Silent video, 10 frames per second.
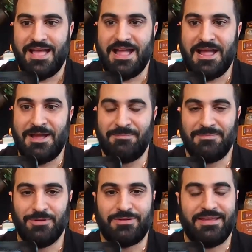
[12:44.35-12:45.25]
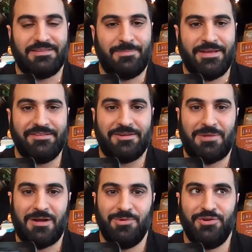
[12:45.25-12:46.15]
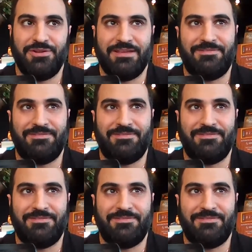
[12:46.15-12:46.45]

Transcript: Look, it depends on my mood.